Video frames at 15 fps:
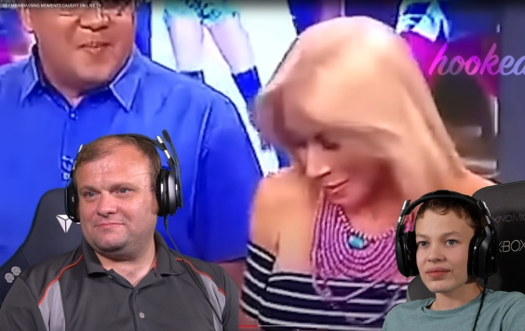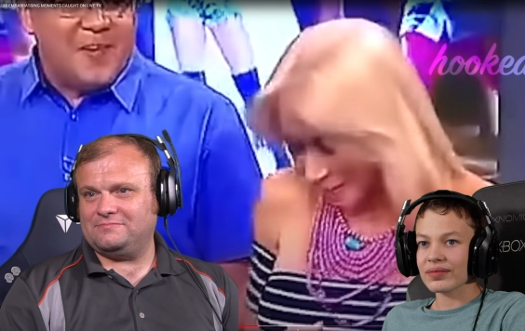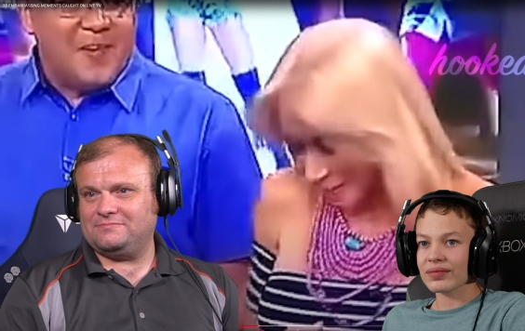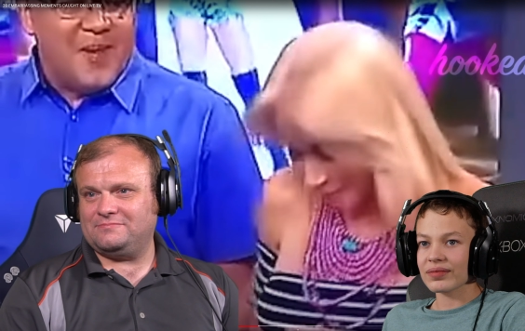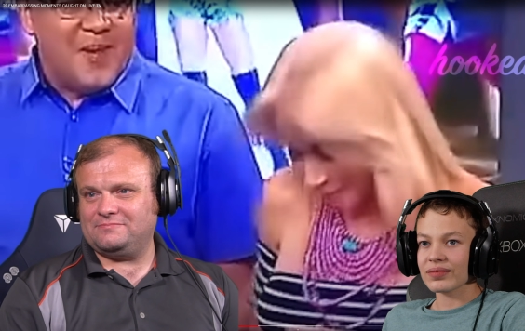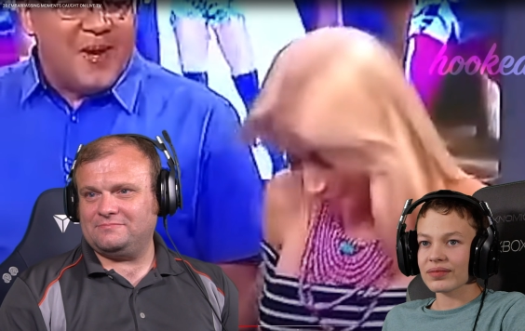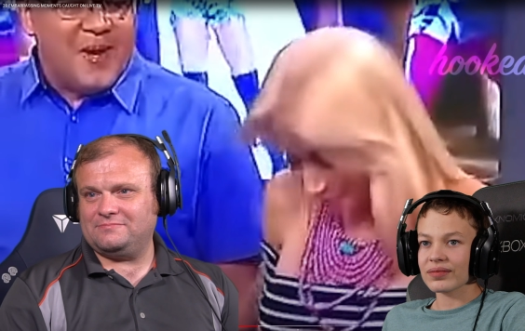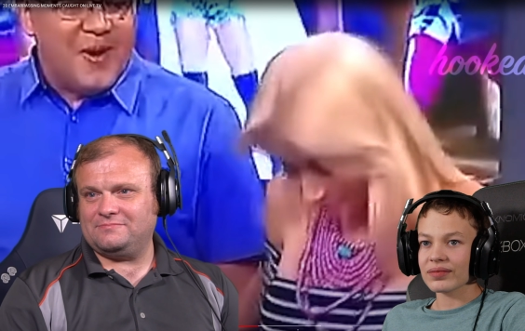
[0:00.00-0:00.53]

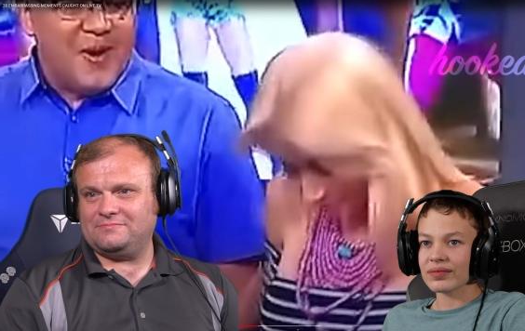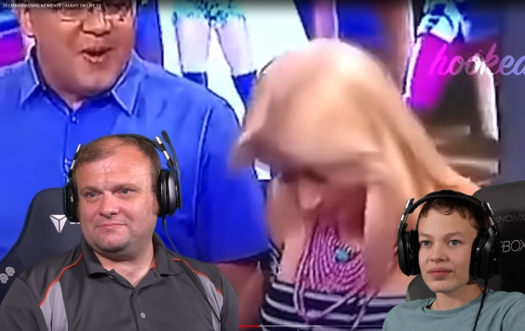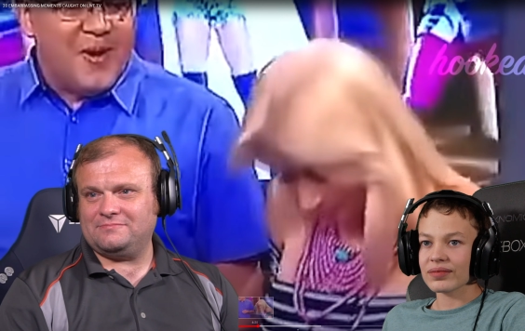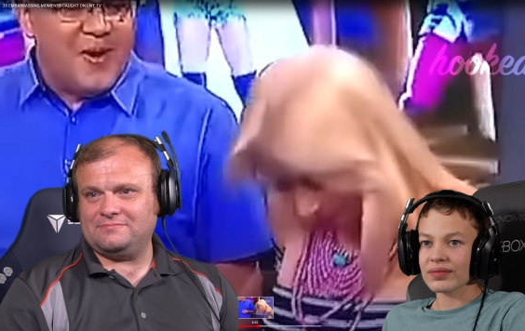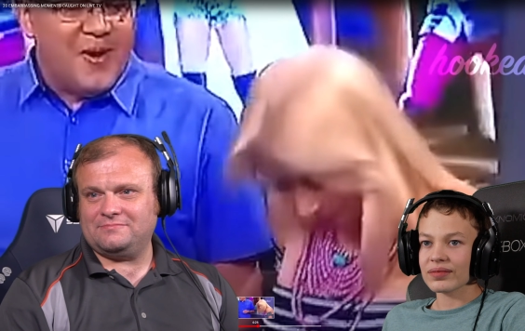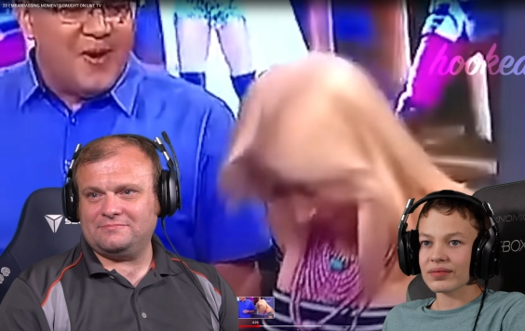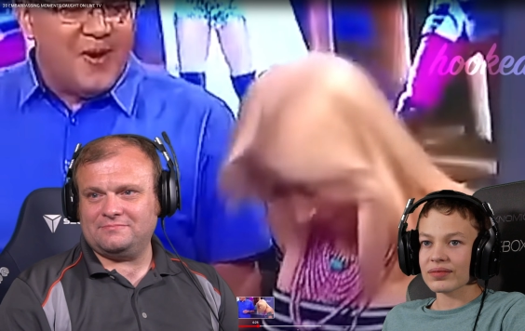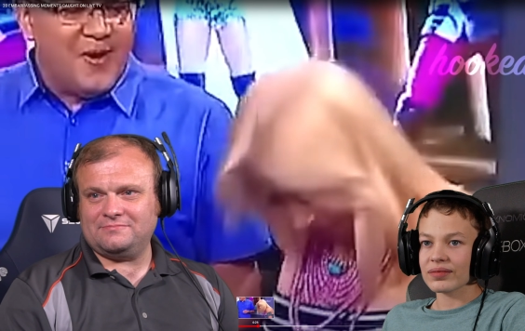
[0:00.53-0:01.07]

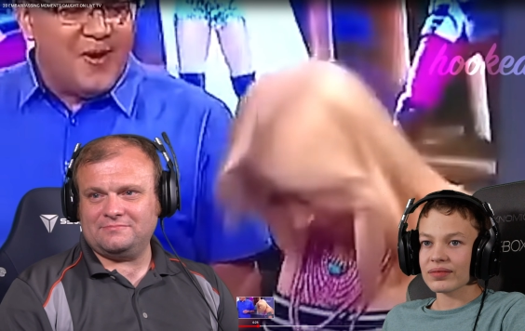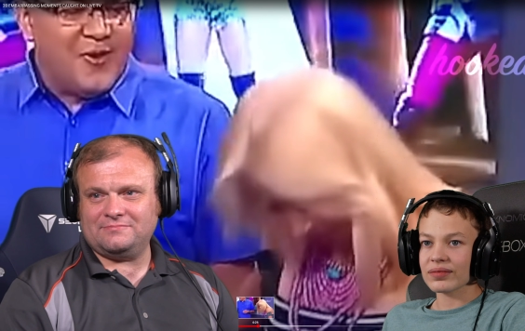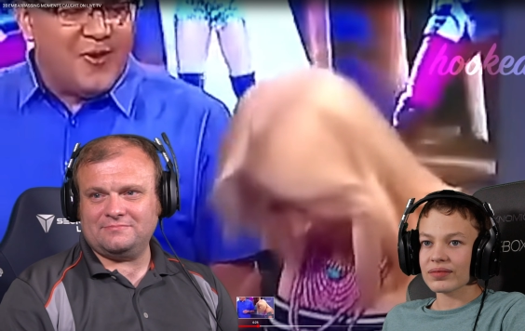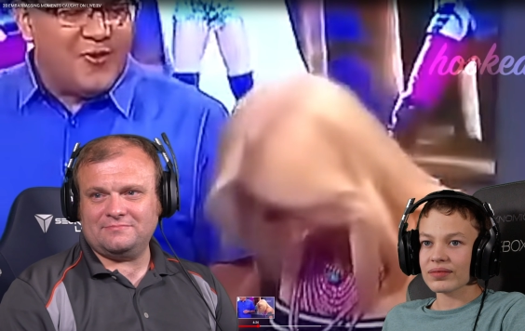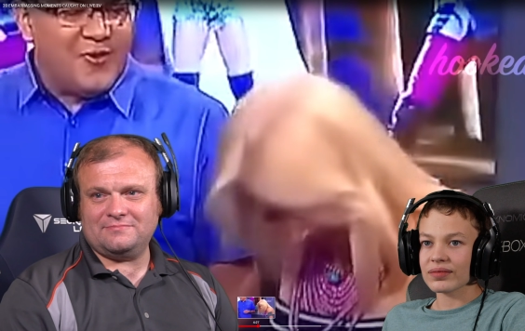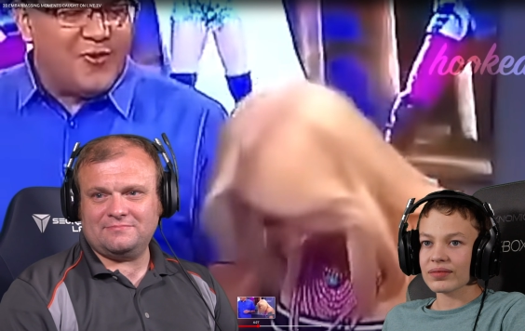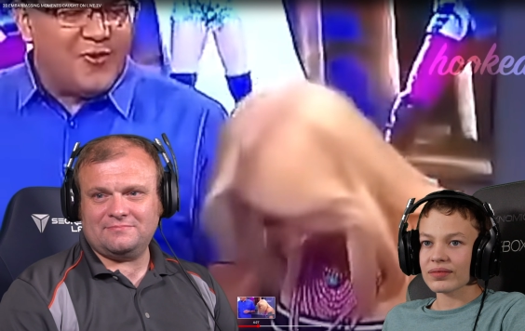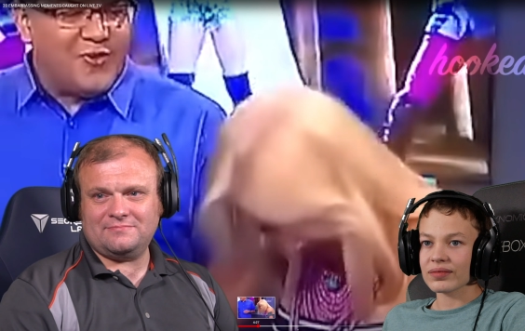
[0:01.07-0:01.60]

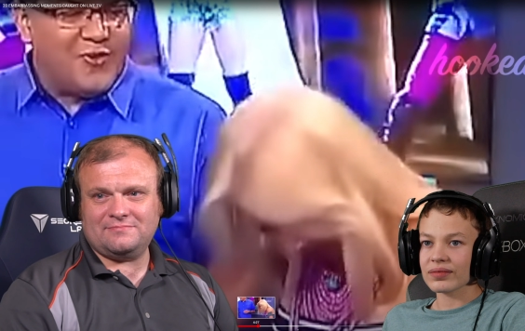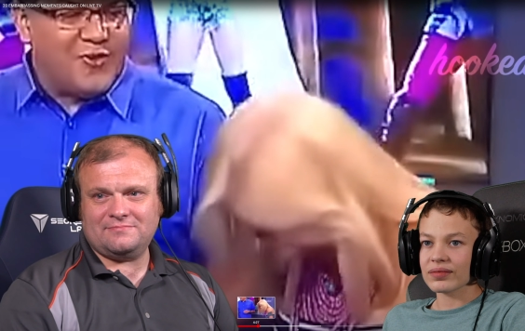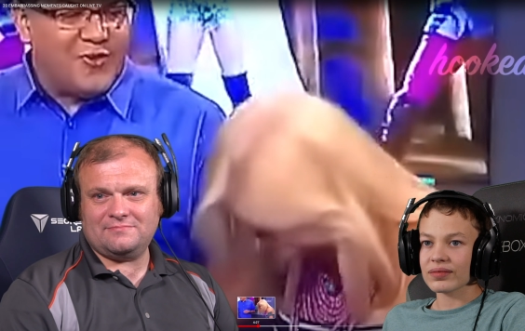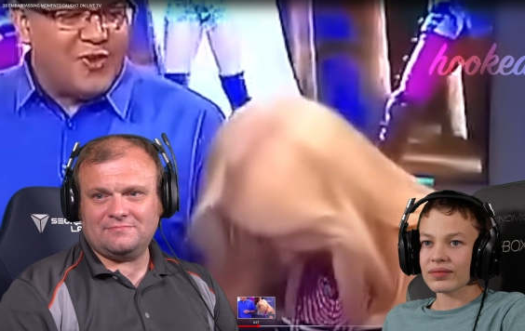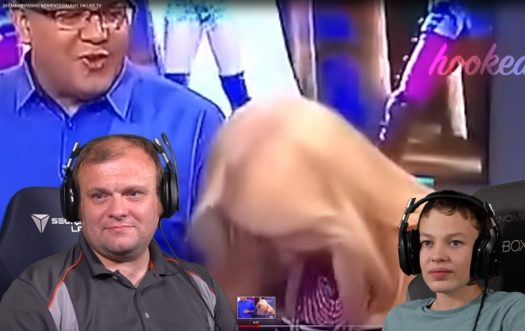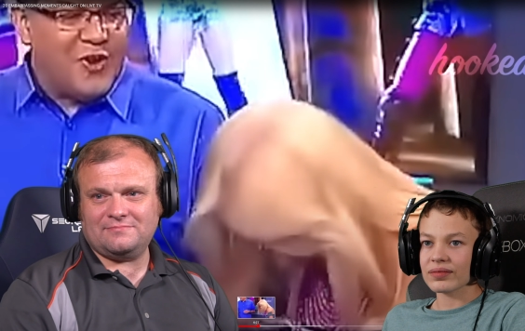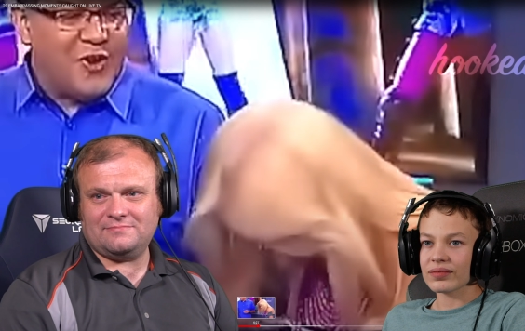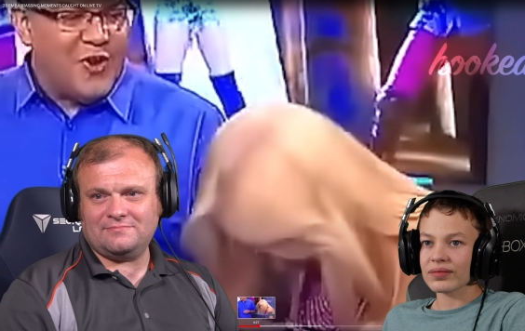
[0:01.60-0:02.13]

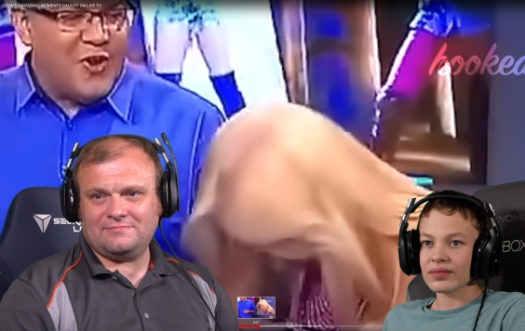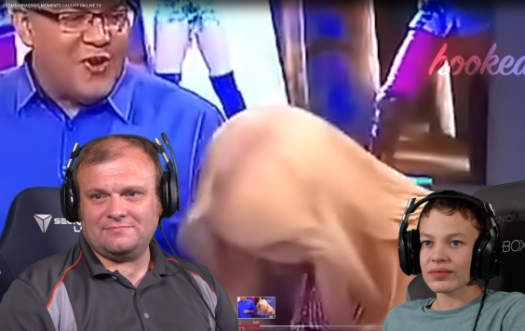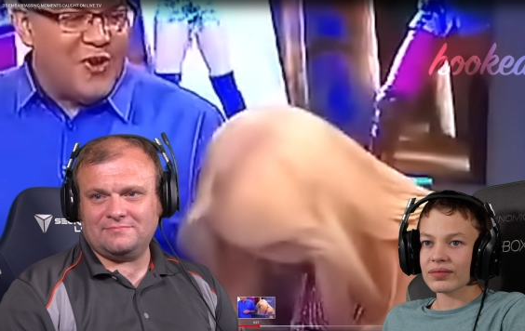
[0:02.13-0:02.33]
Nobody speaks.